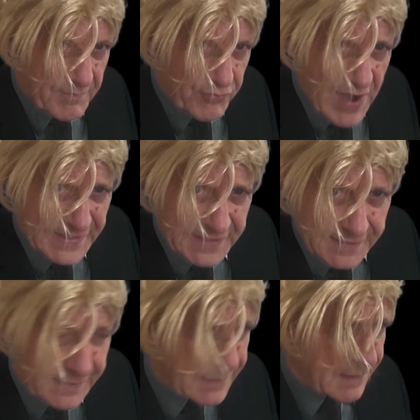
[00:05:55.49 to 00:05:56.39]

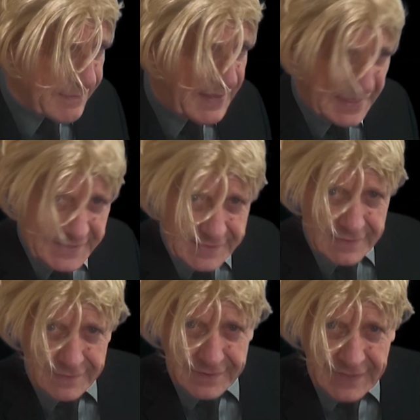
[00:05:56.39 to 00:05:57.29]
Practice
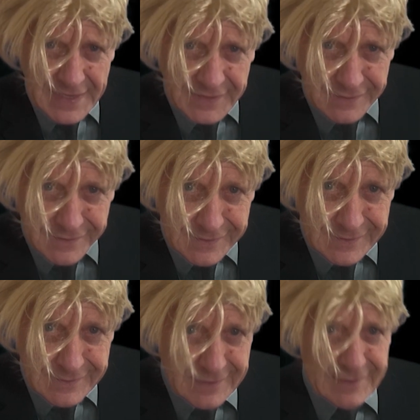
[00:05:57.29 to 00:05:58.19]
this
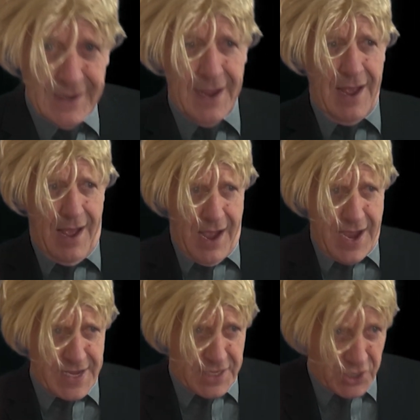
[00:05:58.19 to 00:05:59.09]
sentence.
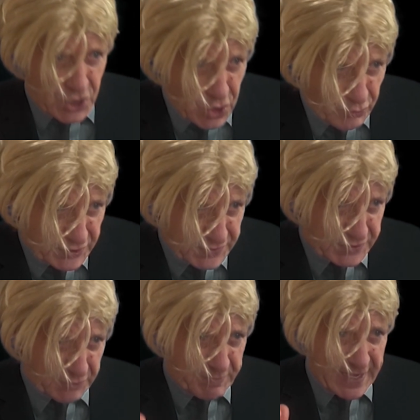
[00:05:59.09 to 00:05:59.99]
I
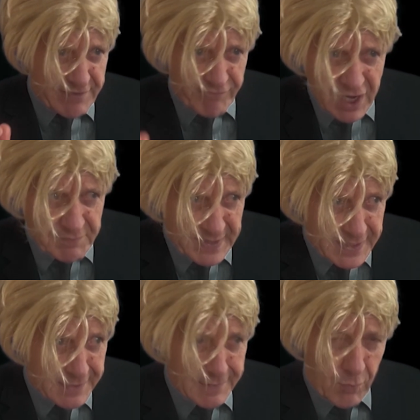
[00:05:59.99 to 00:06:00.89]
used to play
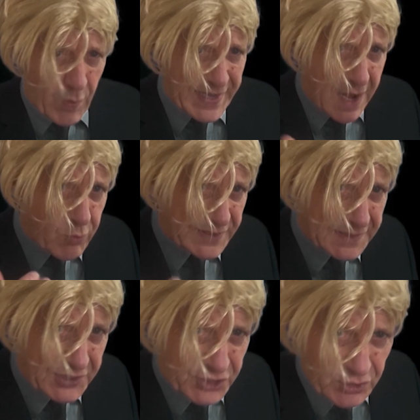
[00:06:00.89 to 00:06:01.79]
rugby when I was a
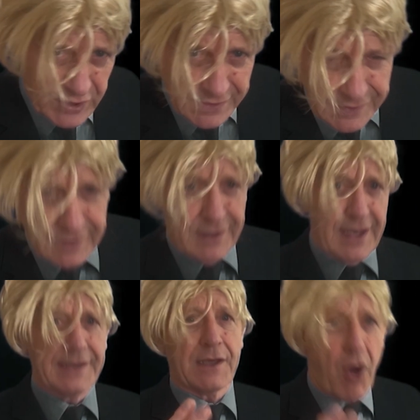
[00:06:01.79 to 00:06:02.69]
student at